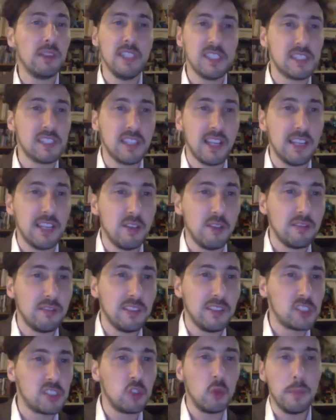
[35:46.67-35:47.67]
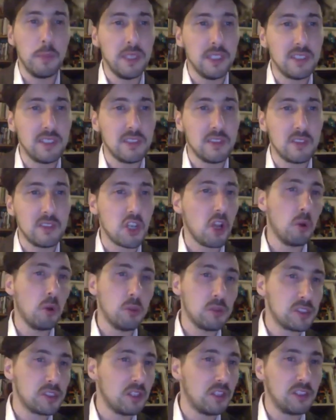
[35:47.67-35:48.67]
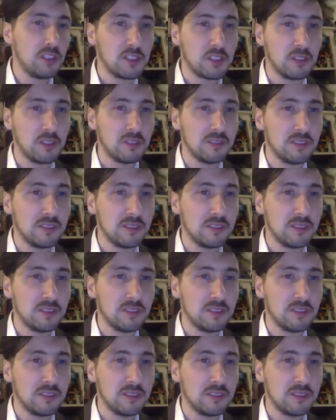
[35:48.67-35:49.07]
these kind of stupid shows also